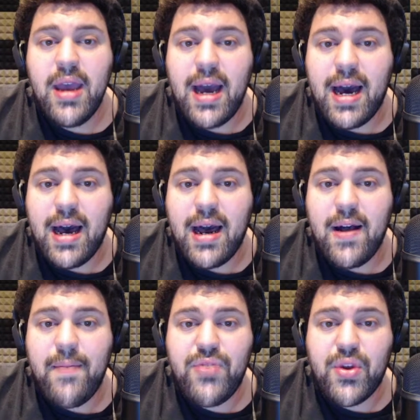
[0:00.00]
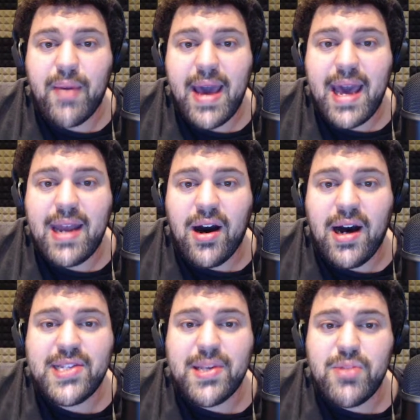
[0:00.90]
The Rad
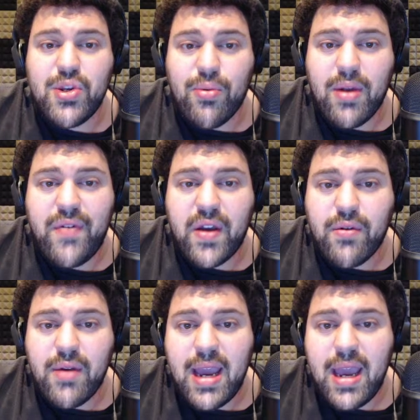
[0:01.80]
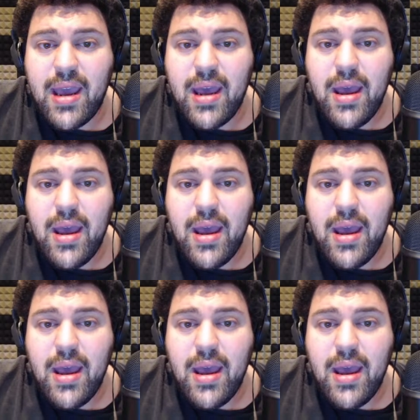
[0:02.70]
Awesome Terrific Ray.